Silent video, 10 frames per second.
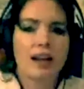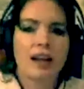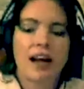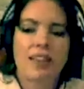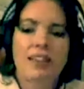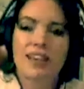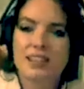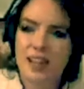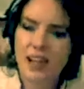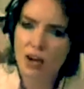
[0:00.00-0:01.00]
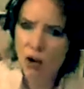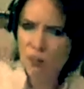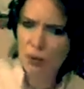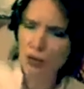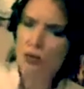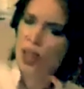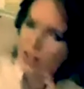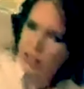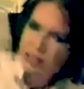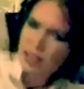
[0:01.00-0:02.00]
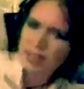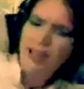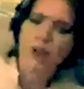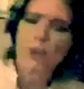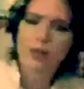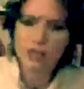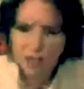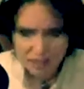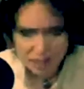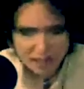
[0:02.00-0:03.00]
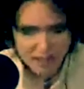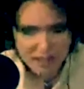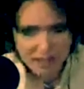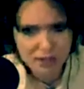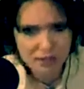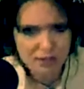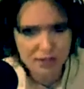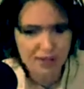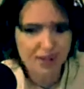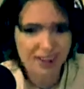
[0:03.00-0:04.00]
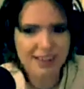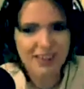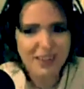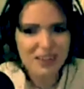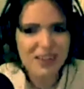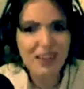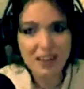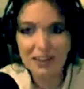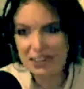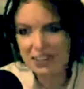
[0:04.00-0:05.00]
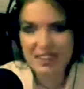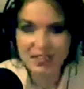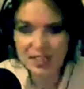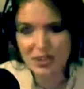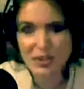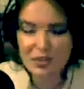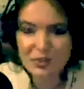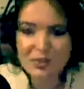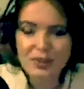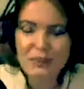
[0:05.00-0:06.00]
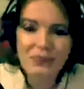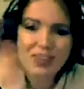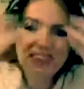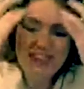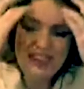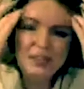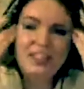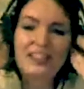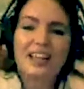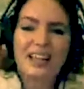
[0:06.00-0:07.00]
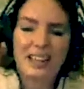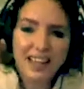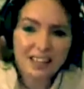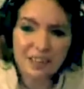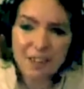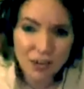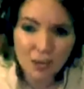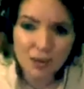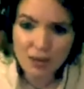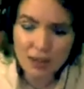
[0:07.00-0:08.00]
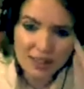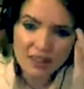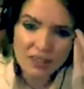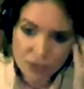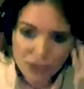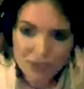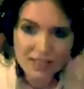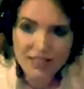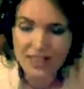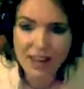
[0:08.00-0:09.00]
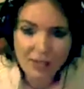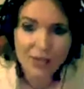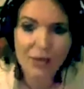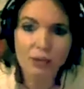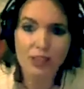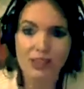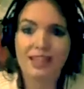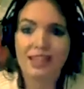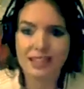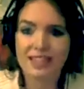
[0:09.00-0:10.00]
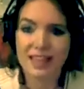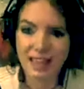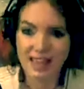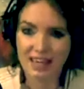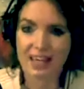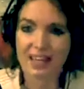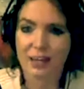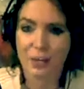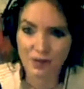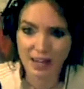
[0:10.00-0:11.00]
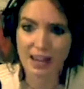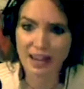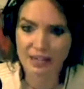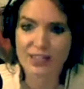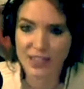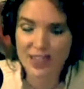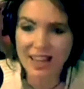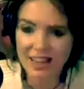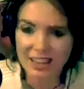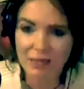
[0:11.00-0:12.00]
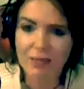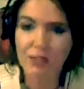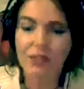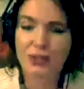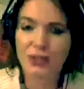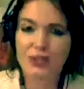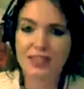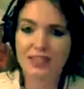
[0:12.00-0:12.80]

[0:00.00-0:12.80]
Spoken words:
And then it's like, oh, but you can't say that when this needs to get resolved. So it's like, yes, no, the truth is everybody can say what they have to say, because